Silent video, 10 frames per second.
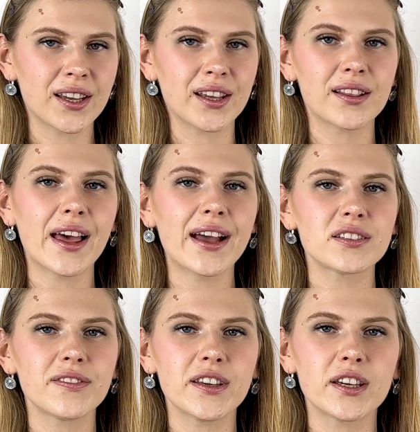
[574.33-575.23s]
In
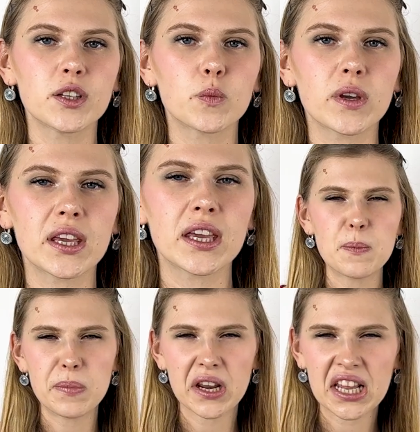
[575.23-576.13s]
Latvian we
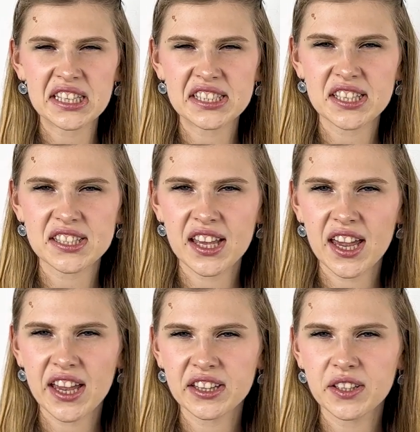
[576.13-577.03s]

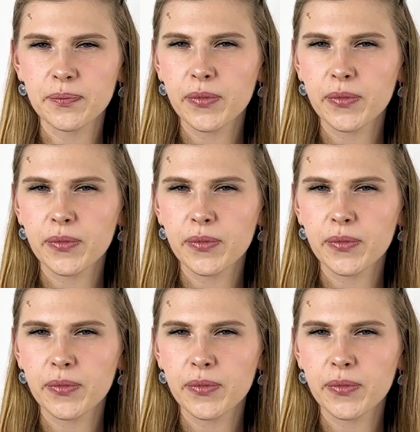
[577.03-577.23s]
precizēt,